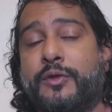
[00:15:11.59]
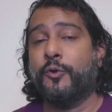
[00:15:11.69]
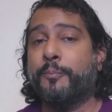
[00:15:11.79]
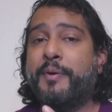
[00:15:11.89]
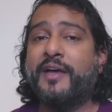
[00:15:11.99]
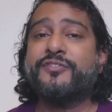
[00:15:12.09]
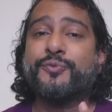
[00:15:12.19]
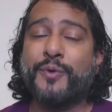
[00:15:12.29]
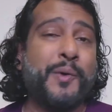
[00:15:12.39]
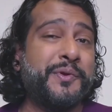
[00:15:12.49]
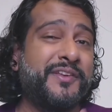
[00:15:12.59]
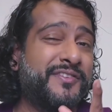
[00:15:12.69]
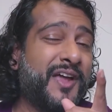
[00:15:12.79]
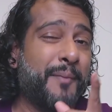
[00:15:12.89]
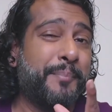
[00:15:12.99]
Your best round
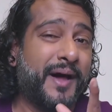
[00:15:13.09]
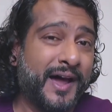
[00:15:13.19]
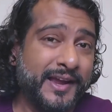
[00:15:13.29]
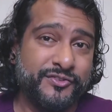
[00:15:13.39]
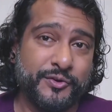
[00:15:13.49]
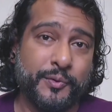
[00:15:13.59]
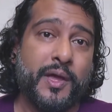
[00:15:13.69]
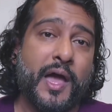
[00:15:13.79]
is not behind you.